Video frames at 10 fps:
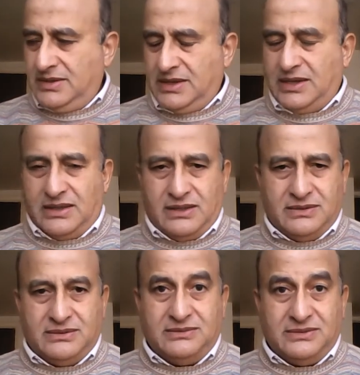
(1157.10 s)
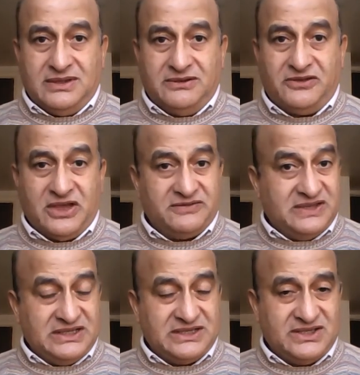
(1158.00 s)
yeah, if you have
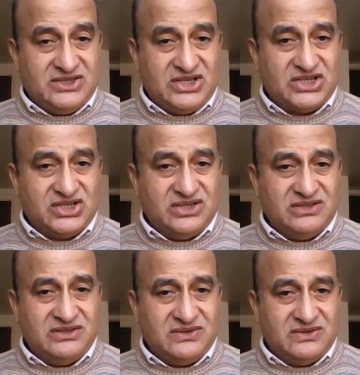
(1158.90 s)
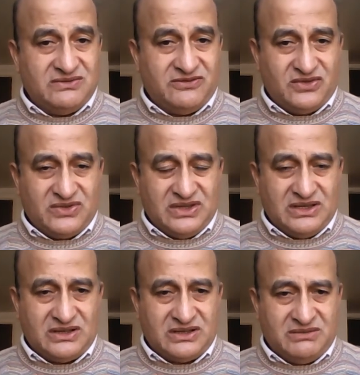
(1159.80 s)
any suggestion for the
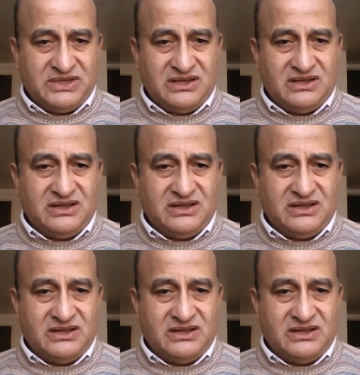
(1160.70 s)
coming